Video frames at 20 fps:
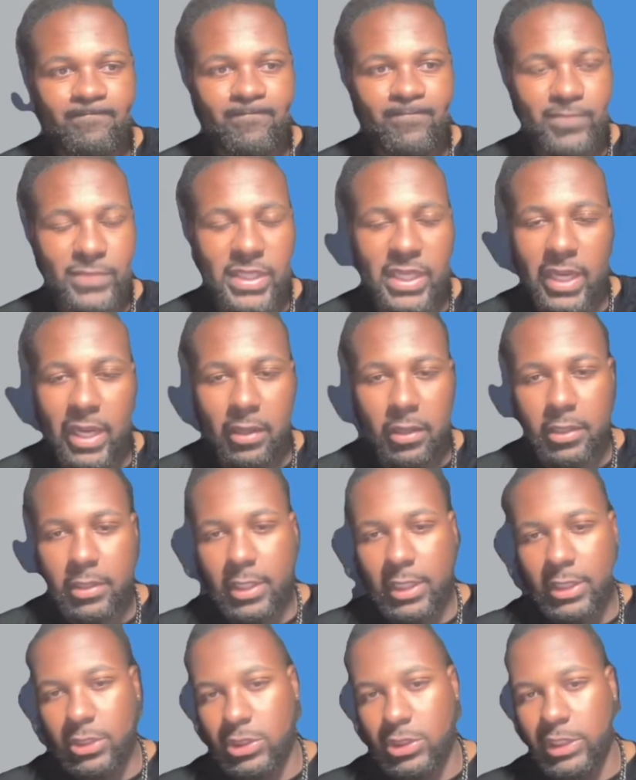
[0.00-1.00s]
Yeah,
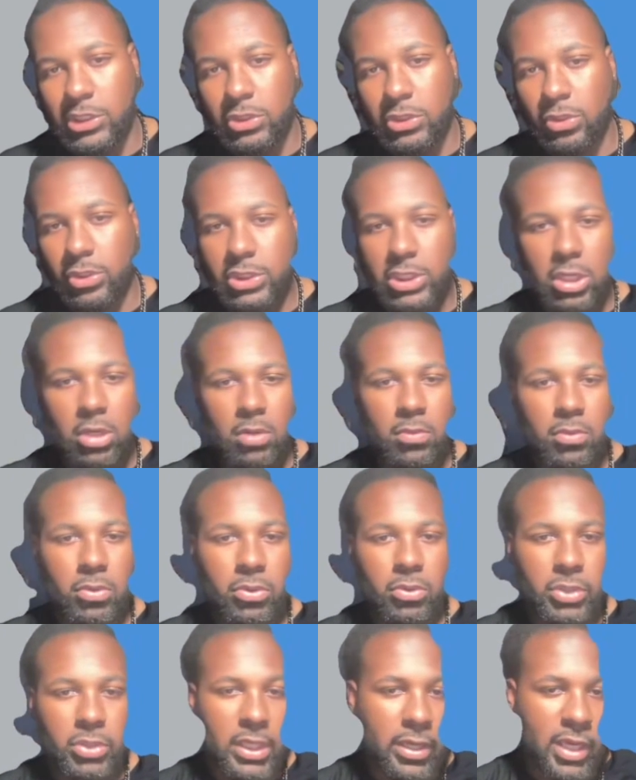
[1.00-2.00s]
they just look terrible.
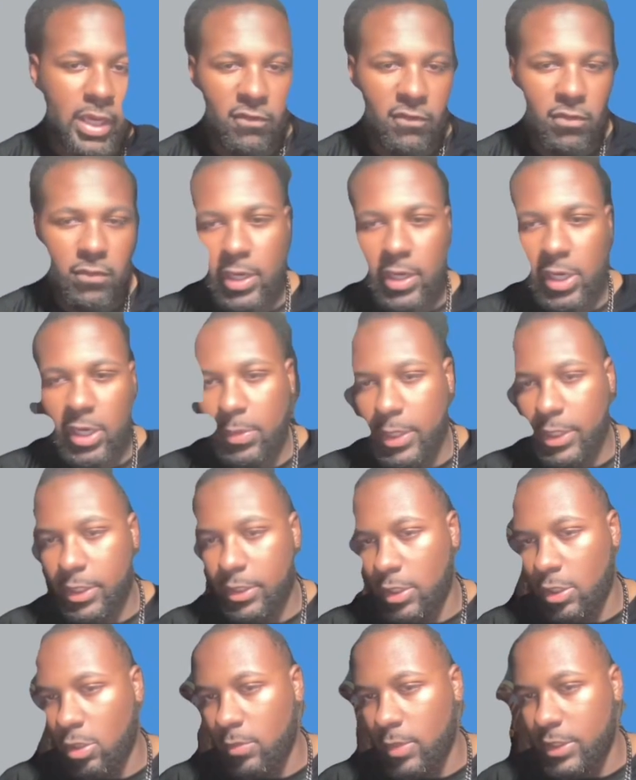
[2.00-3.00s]
Yeah,
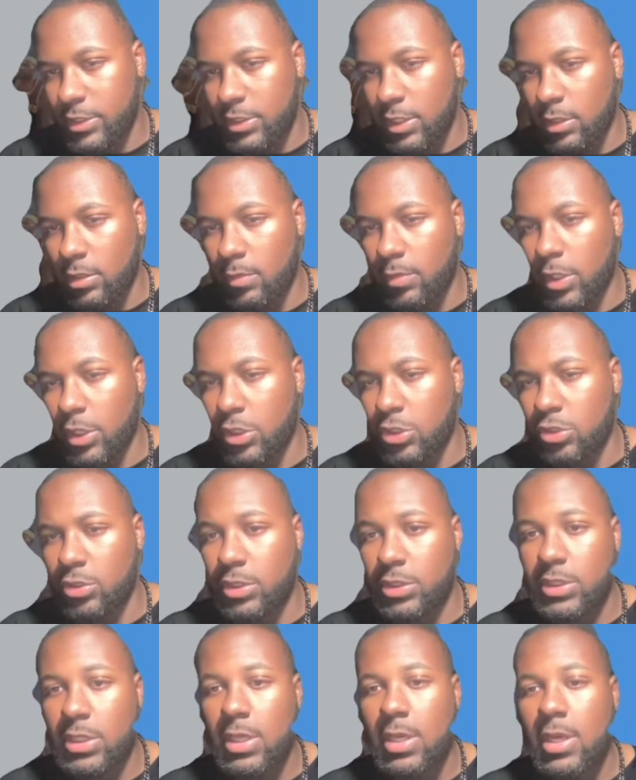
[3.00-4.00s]
everybody's taking the
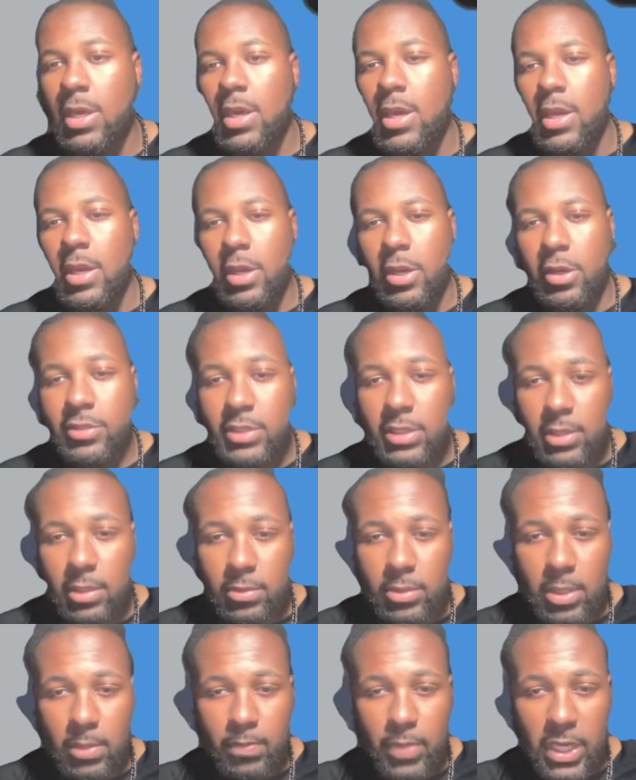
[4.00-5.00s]
Patriots. Here's
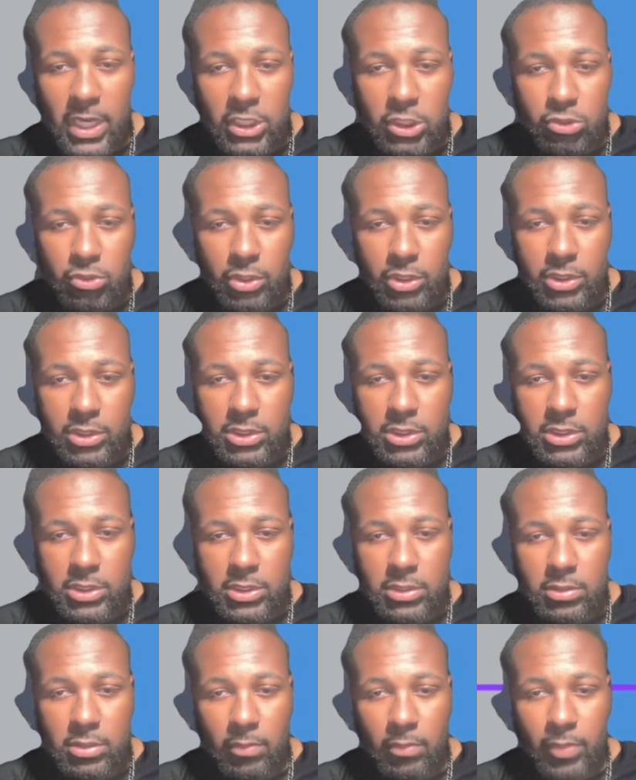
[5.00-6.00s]
the Patriots.
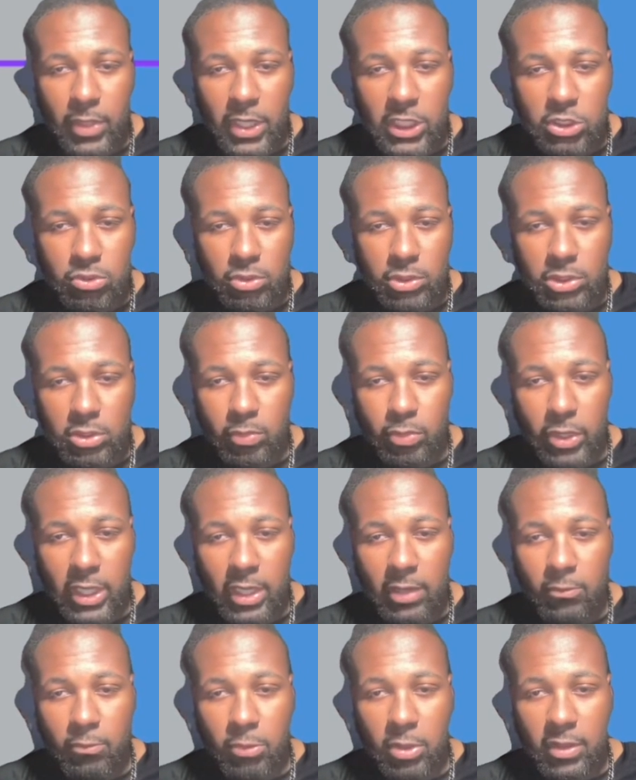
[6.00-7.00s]
The Patriots are
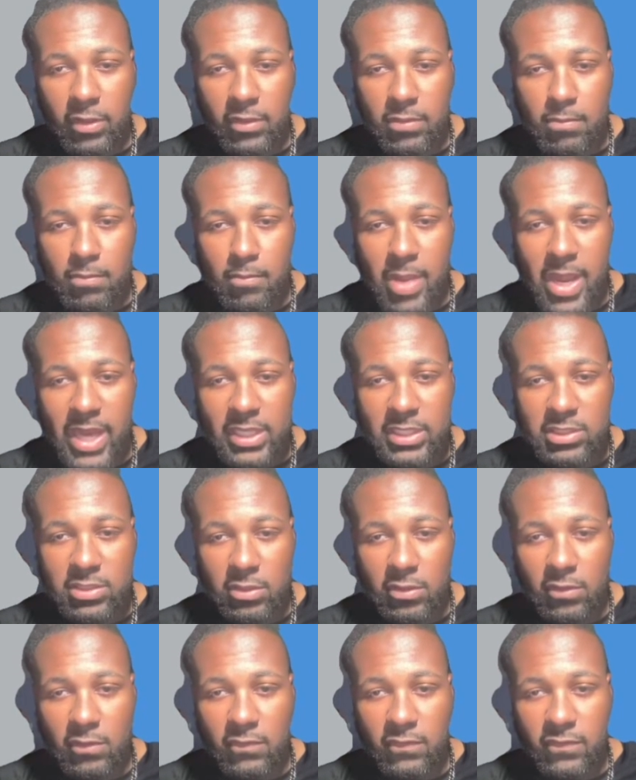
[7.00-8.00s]
playing with
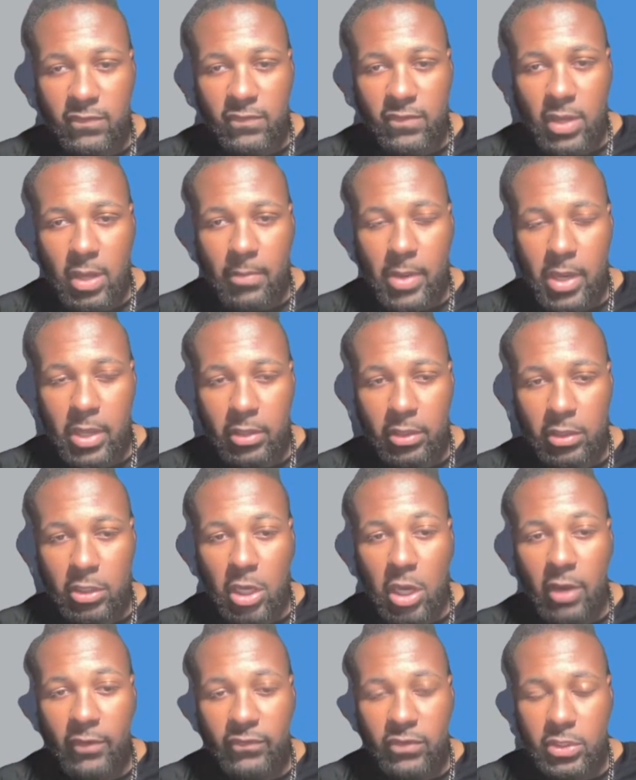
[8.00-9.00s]
massive amount of
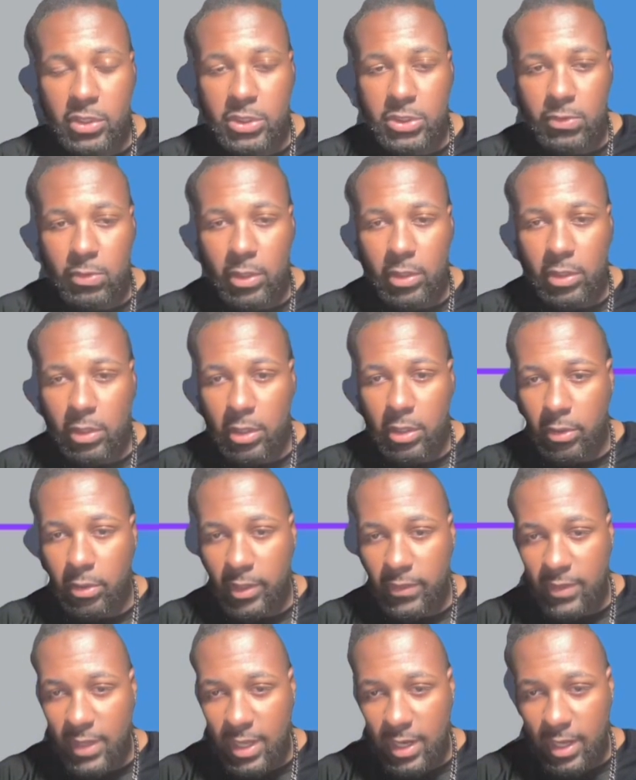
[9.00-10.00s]
confidence right now,
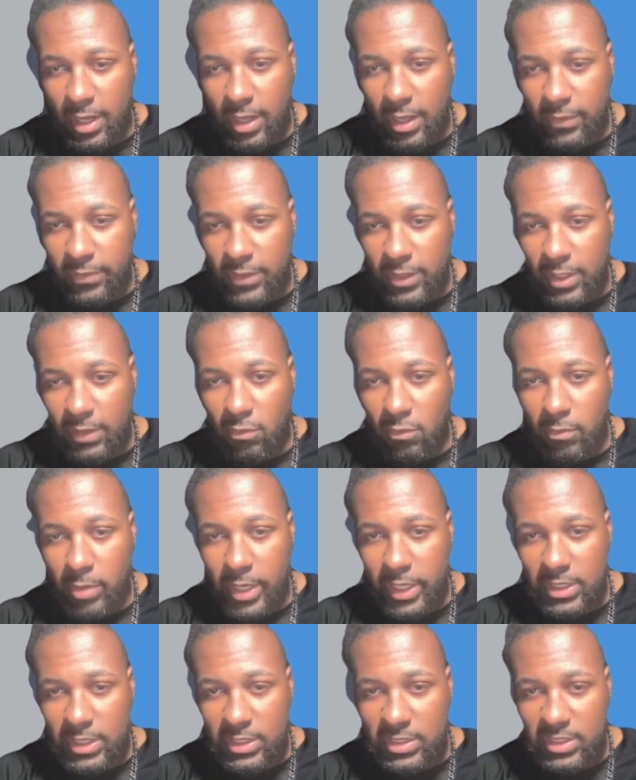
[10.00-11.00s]
and I think
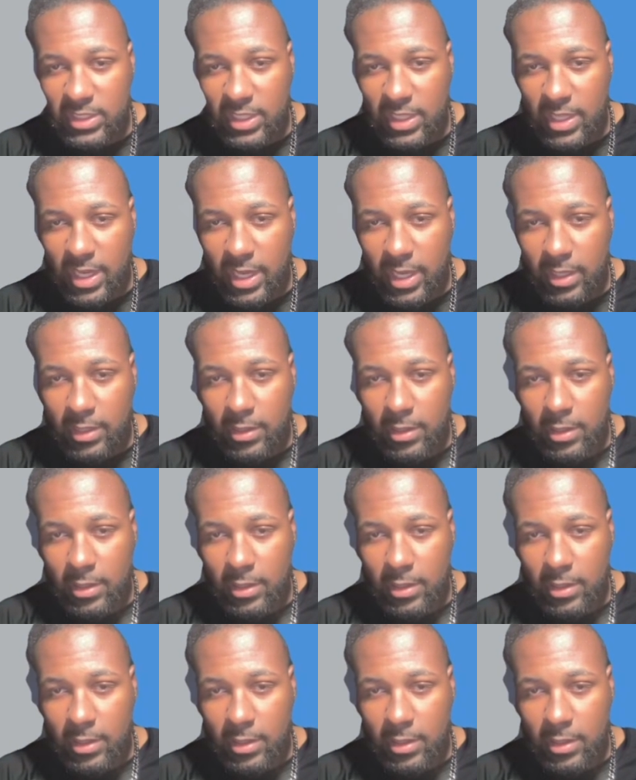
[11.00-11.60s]
everybody can see that.